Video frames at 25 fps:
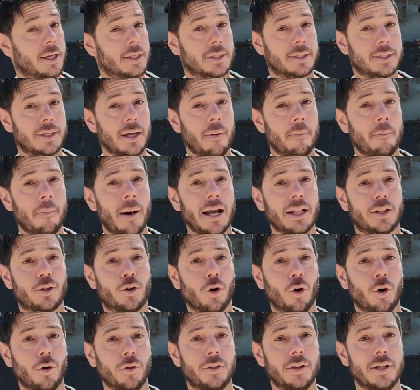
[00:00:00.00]
Some might
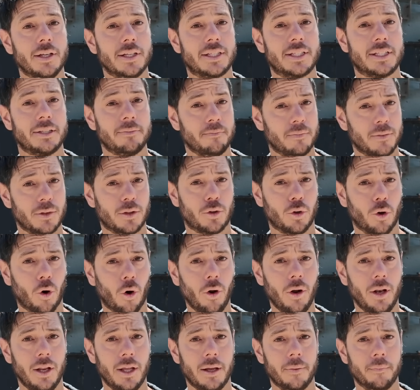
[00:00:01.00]
call this
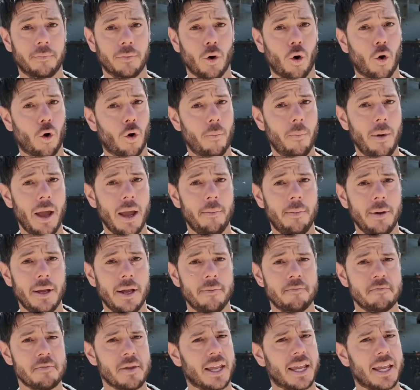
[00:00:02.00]
trolling or maybe